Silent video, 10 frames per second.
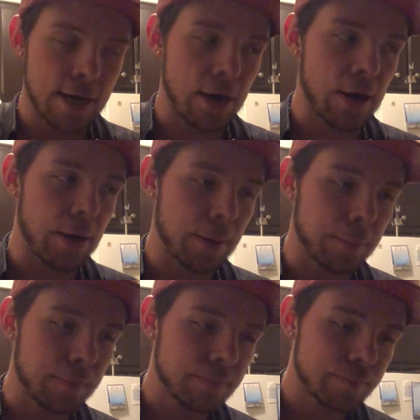
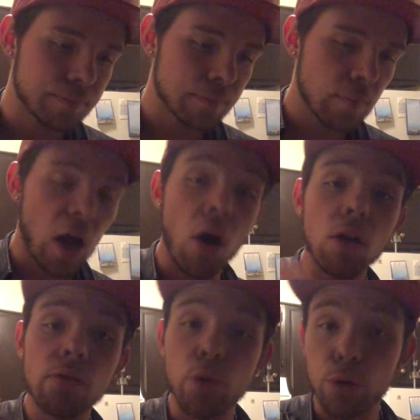
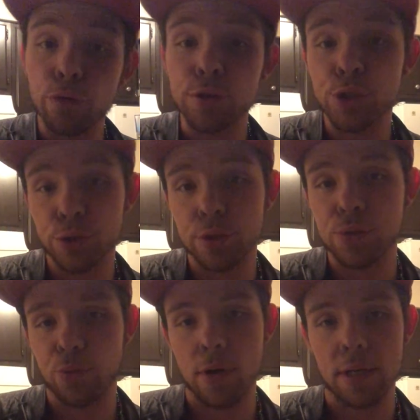Olive oil for sure
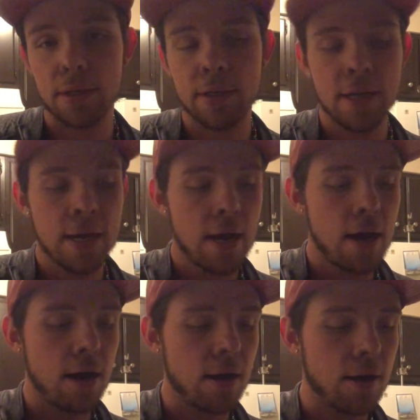is one.
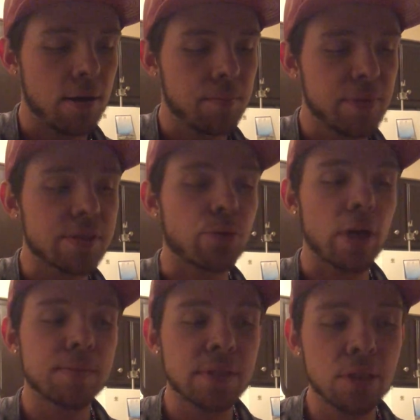This
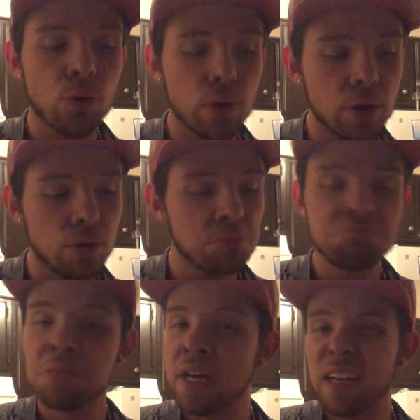grapeseed oil
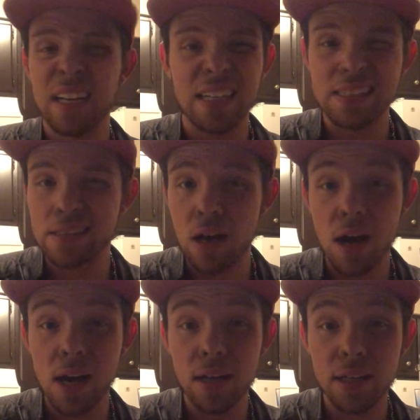is
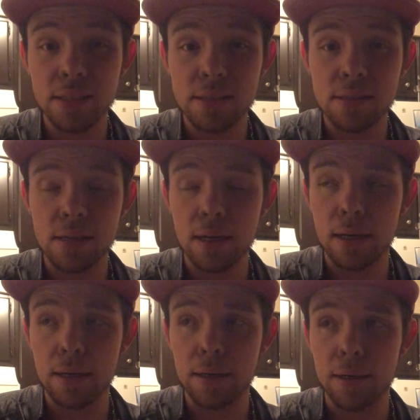not
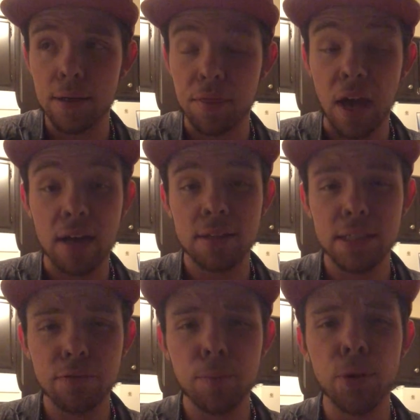that clean
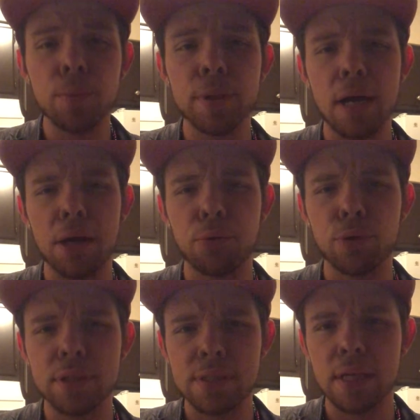of a burn, but I
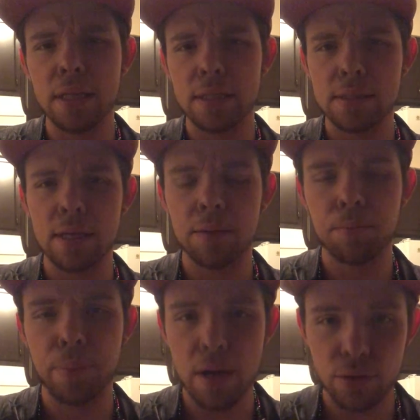would say that it's
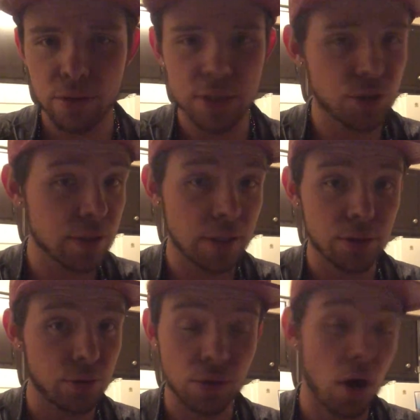like better than just like
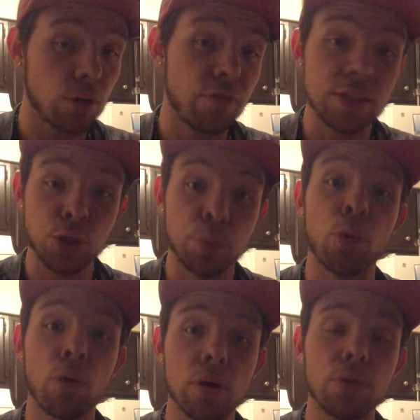a
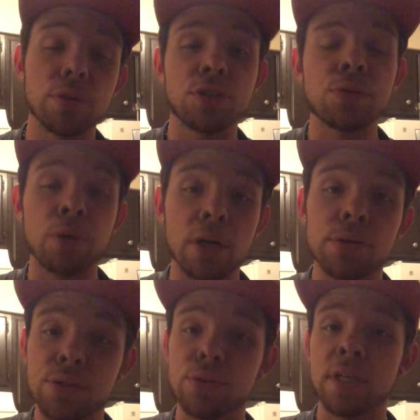vegetable oil, which is what I
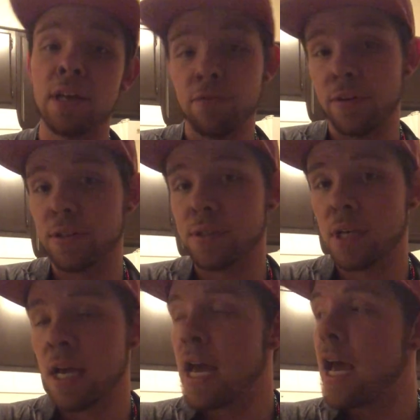was using at first.
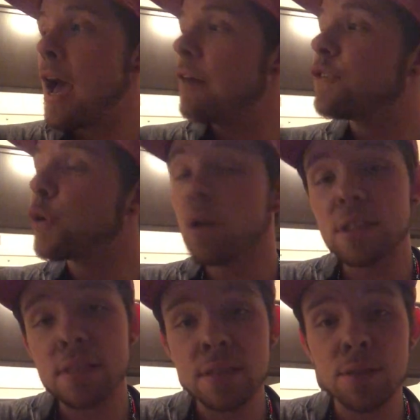And for all
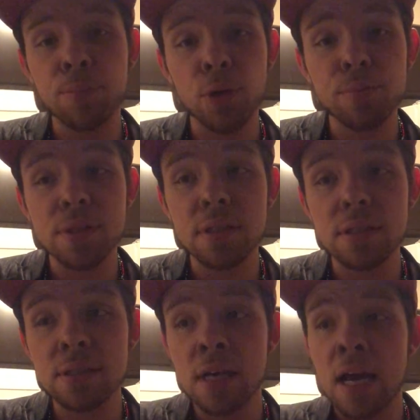intents and
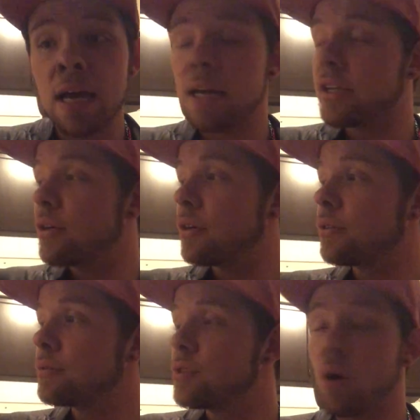purposes,
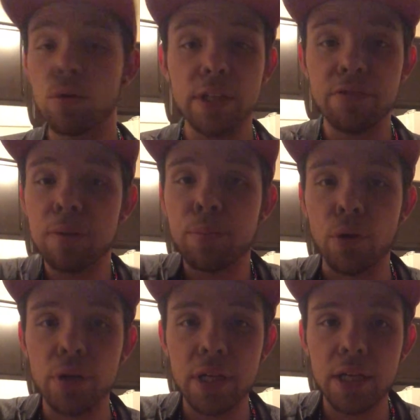don't leave it
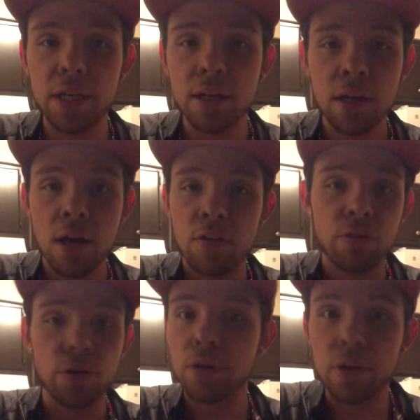burning
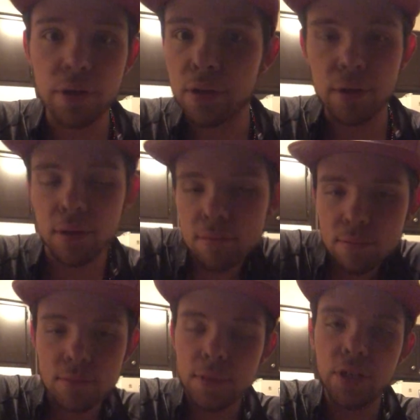for,
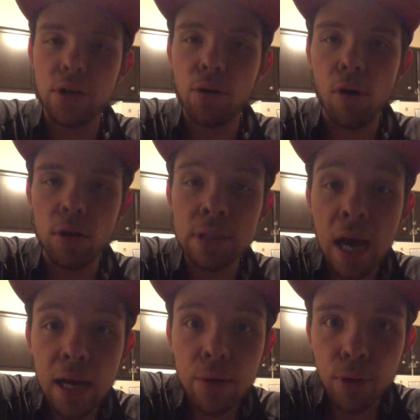all
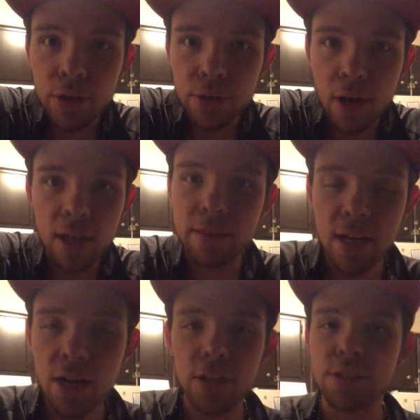night while you're not
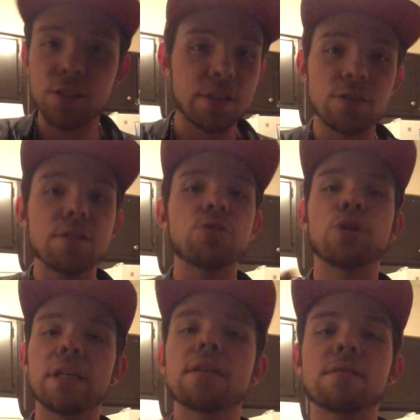there. You just
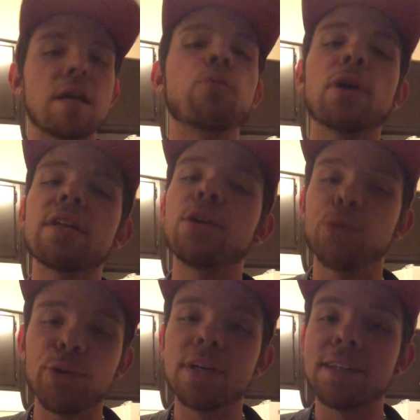treat it the same way that
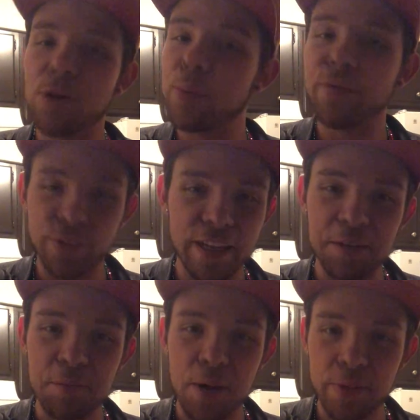you would an open
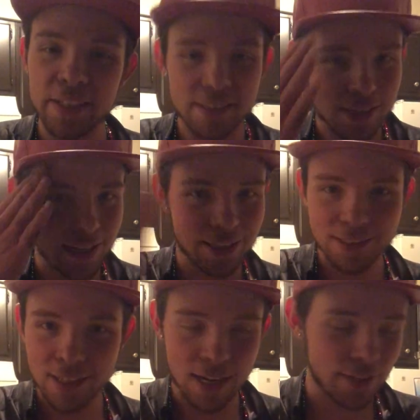flame. I mean, it's like
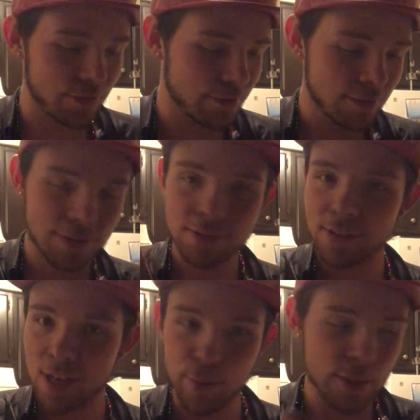kind of
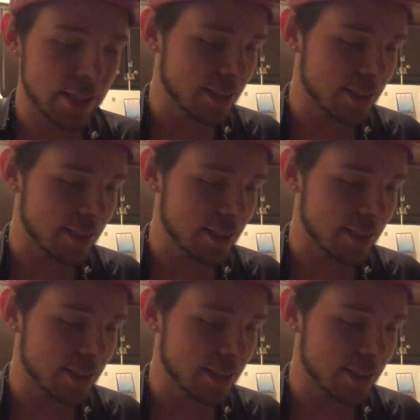common